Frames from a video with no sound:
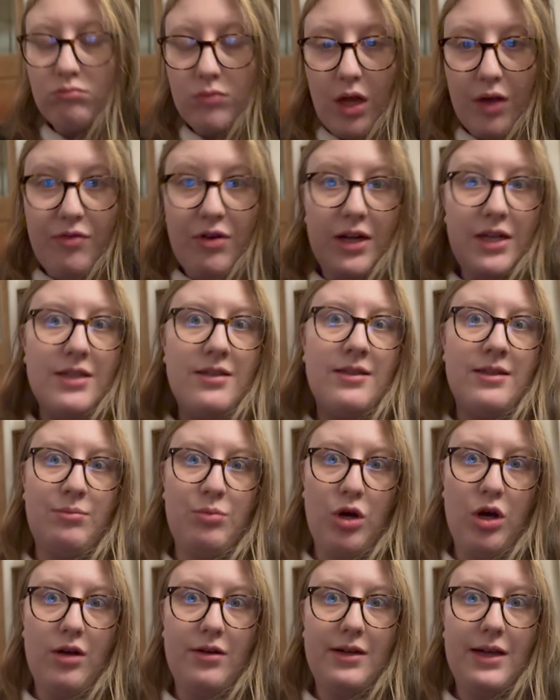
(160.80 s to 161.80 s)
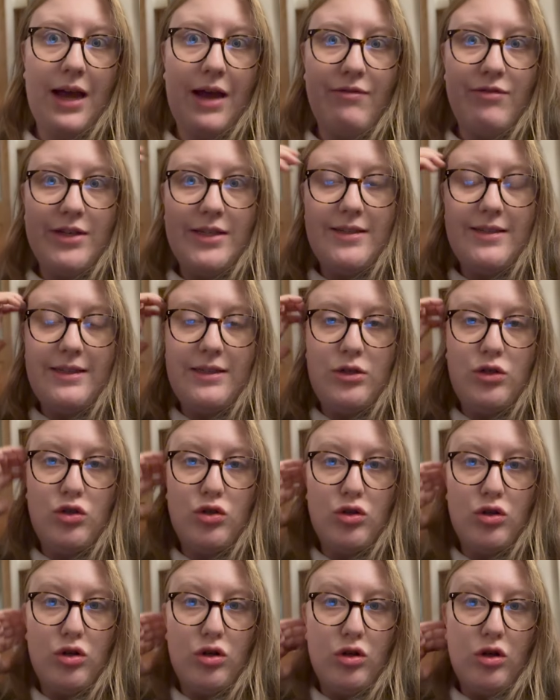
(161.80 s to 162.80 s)
fantasy book every
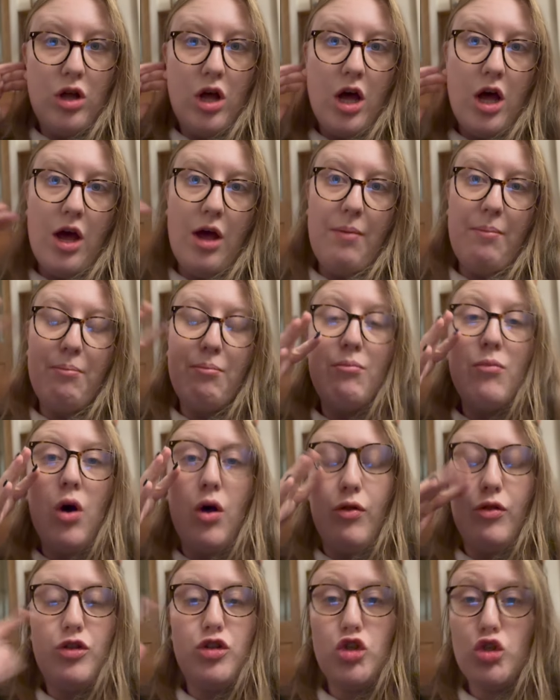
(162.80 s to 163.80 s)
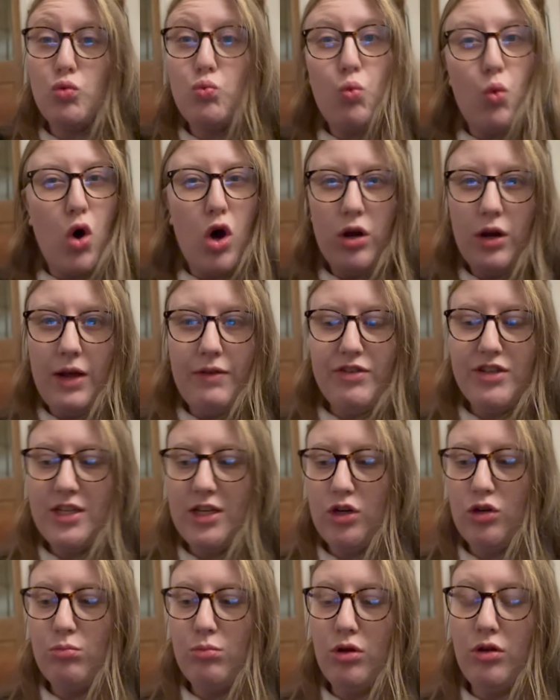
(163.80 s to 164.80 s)
single month, just one every
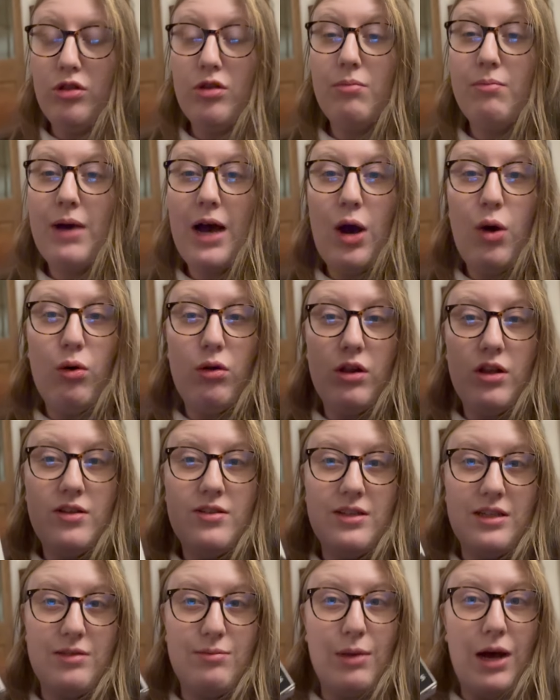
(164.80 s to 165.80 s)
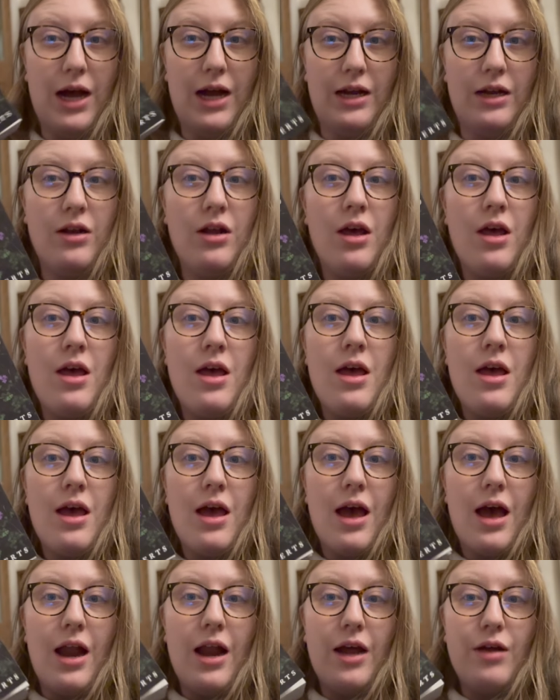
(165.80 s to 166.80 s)
single month, and Powerless is mine.
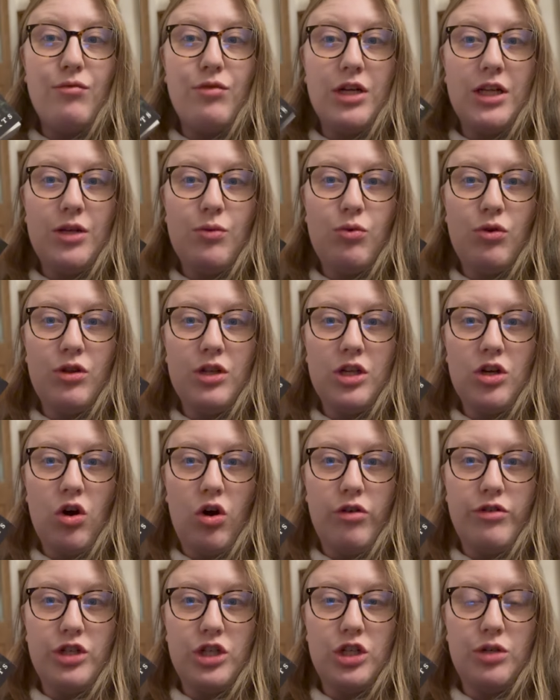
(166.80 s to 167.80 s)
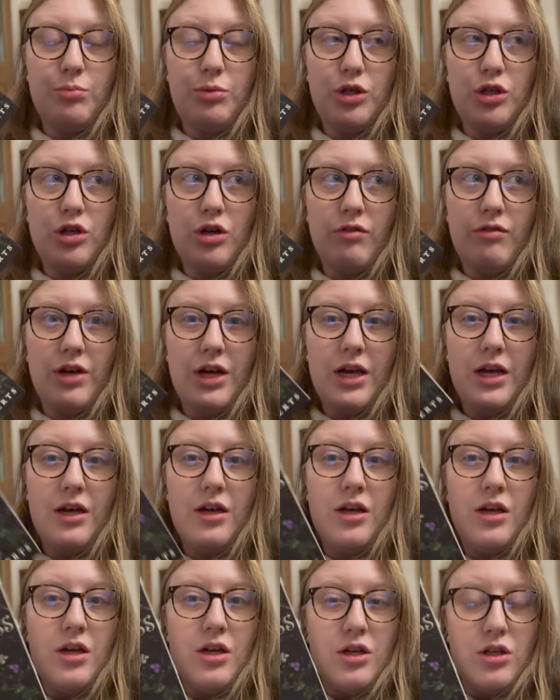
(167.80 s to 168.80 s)
And I really want the audiobook of it
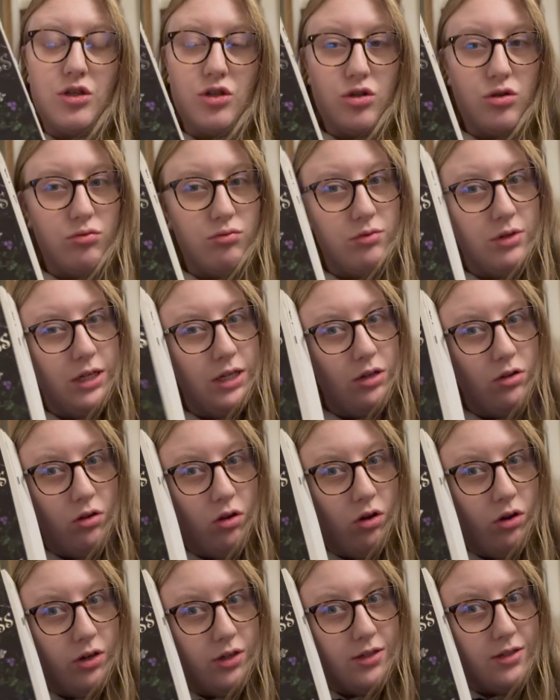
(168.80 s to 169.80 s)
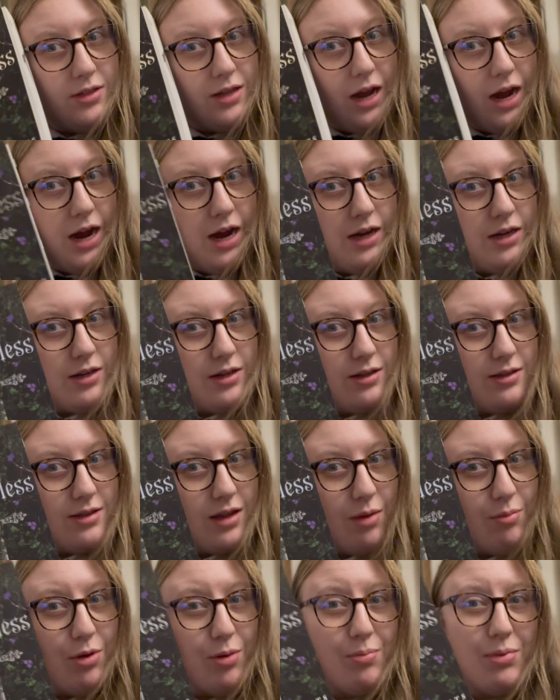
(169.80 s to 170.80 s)
to read alongside because
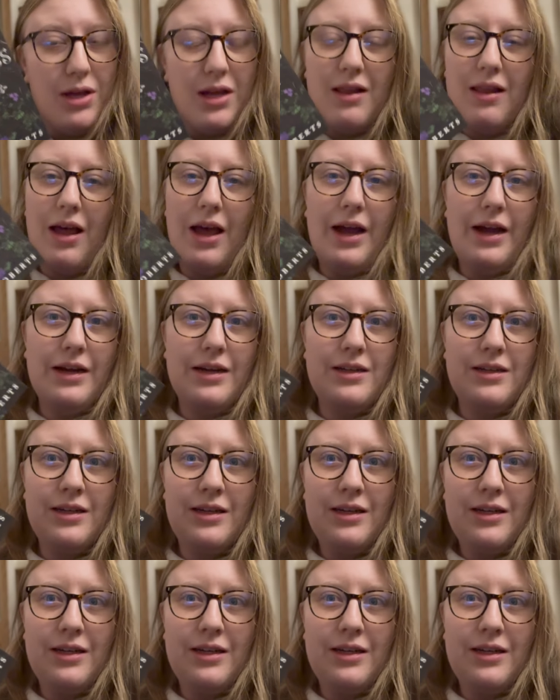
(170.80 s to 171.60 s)
I'm a bit like,